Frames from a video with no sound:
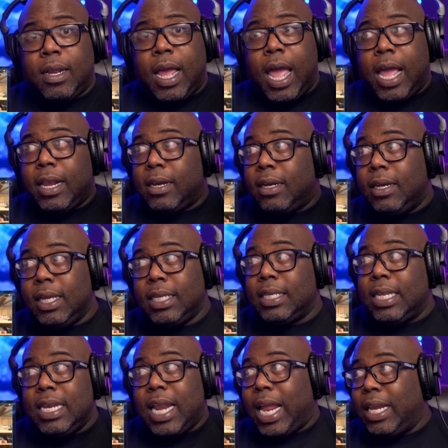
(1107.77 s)
at least
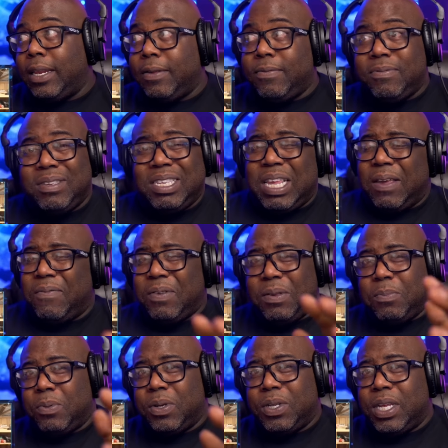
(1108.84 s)

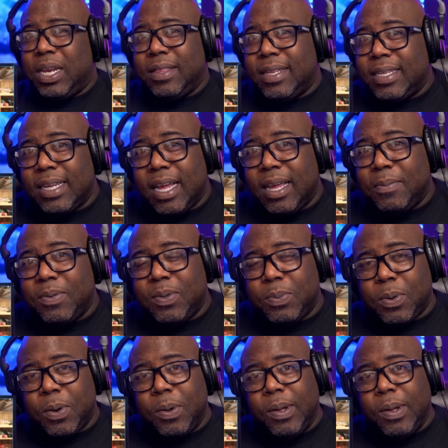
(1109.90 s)
97% of the times, bro.